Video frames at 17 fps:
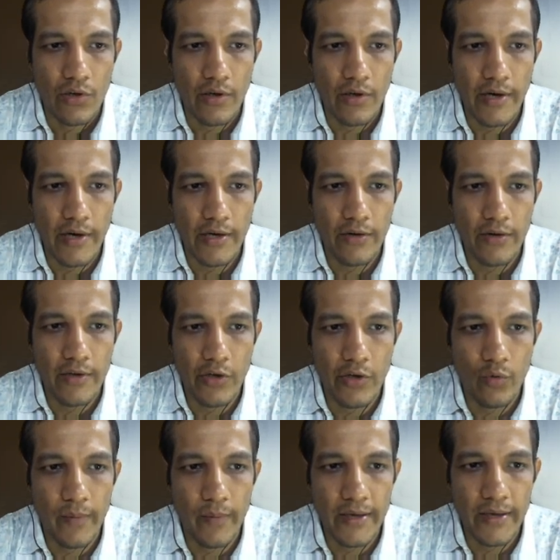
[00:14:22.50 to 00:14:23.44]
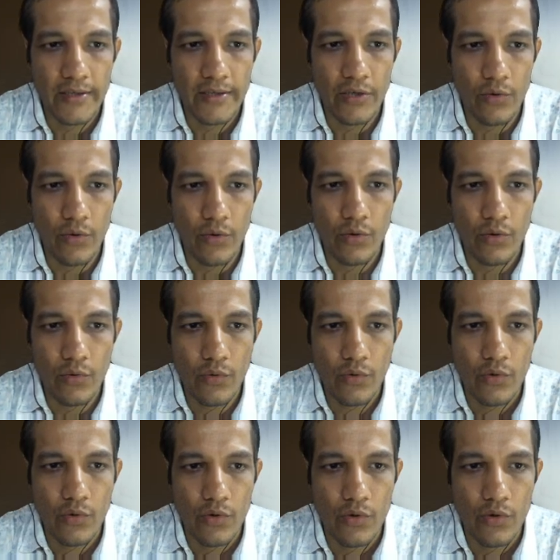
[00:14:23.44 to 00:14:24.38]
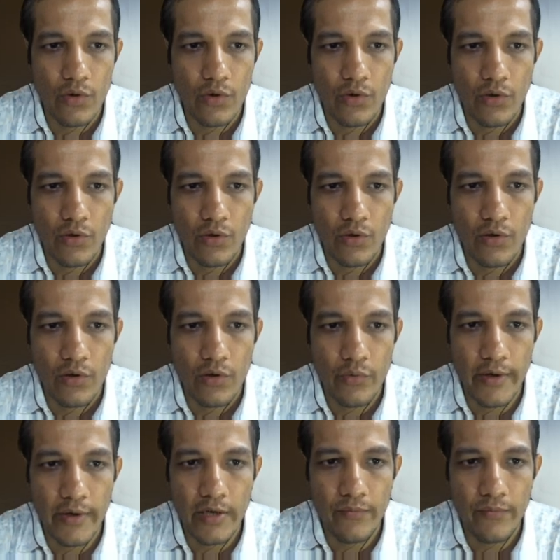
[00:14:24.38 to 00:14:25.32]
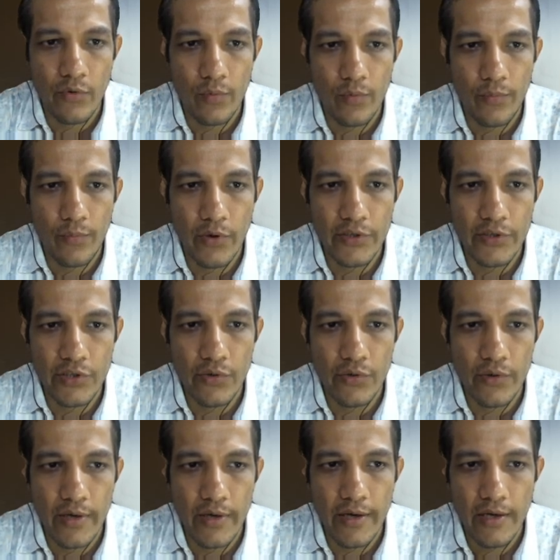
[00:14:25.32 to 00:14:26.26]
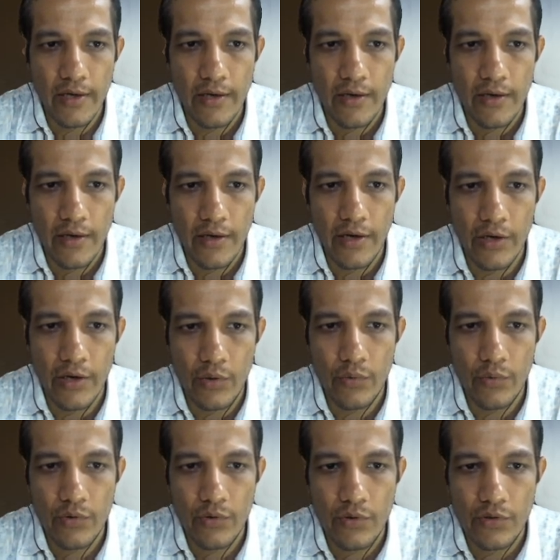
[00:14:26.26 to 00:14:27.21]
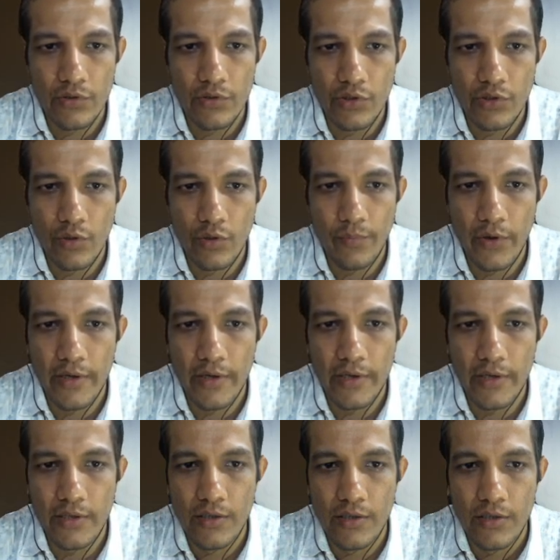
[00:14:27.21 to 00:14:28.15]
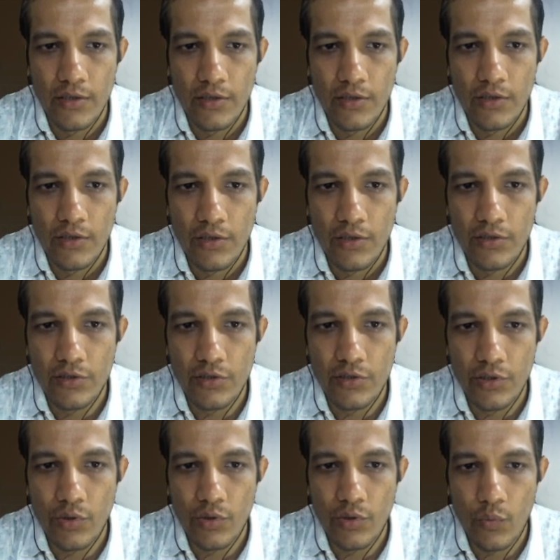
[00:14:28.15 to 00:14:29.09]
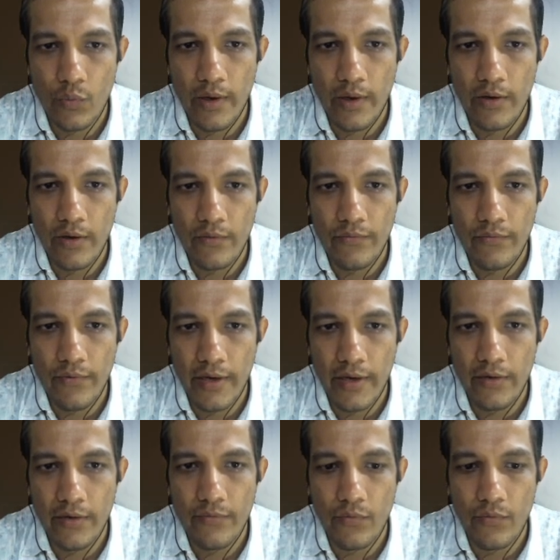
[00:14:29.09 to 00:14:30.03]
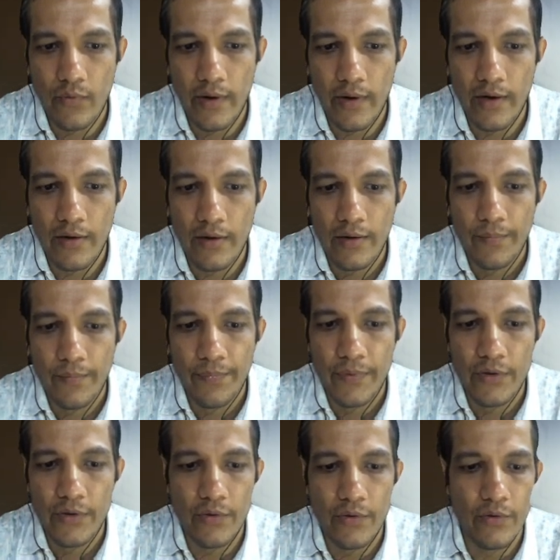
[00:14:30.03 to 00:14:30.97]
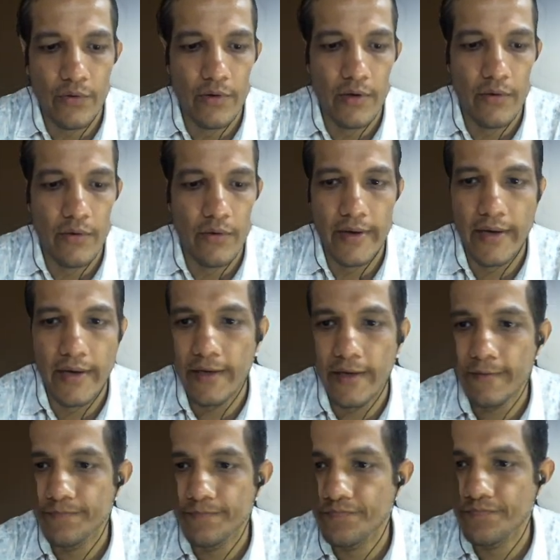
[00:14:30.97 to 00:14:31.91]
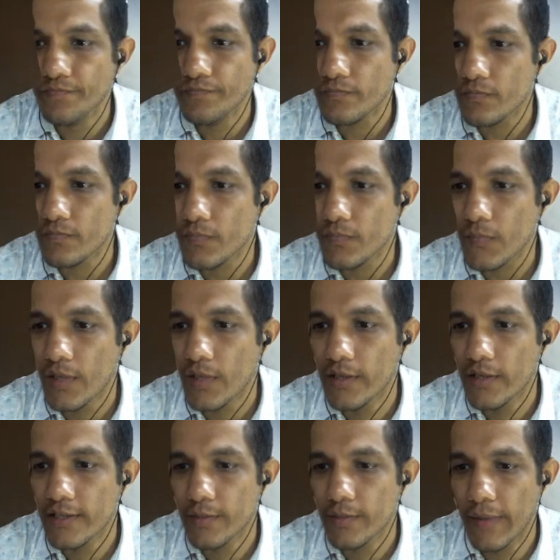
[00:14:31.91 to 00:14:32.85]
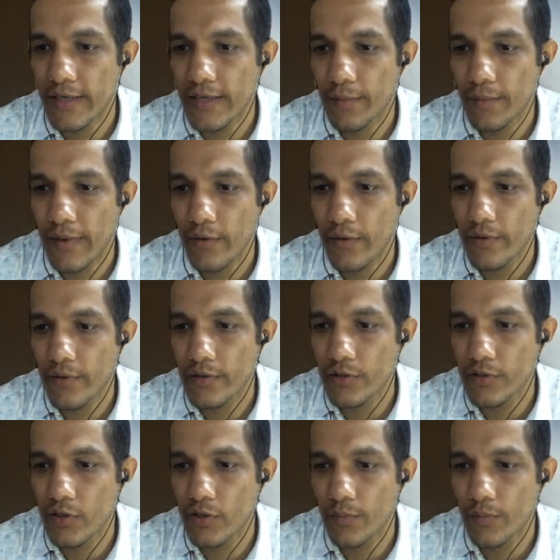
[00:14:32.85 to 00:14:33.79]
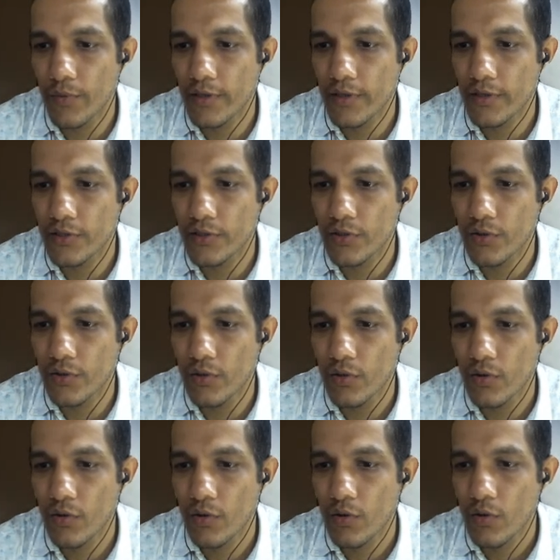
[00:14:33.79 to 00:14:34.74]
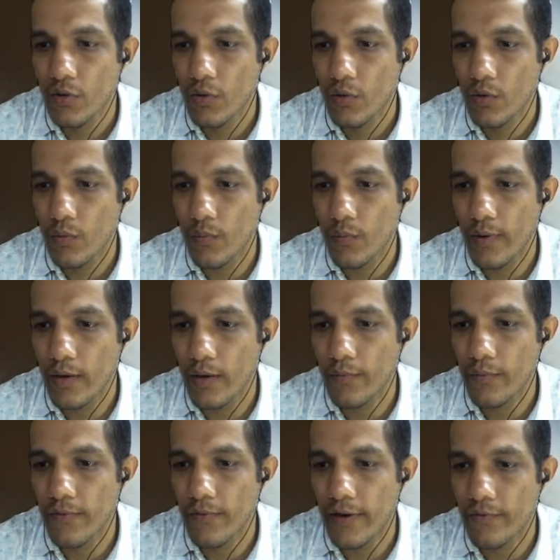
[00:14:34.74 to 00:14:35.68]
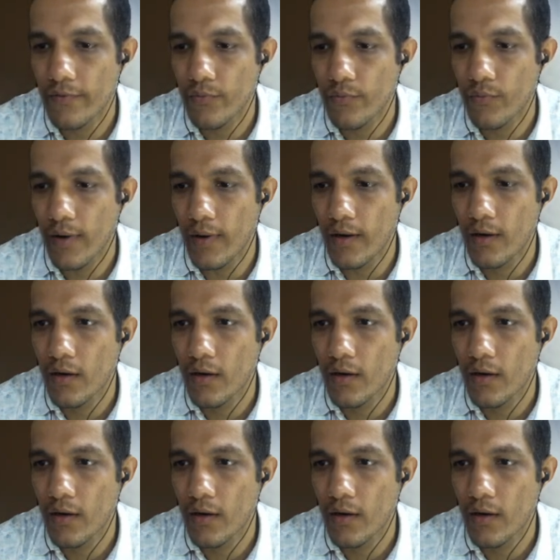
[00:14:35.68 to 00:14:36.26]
write down the u max equal to 24.09 into 0.0151. So now again this multiply with 0.0151,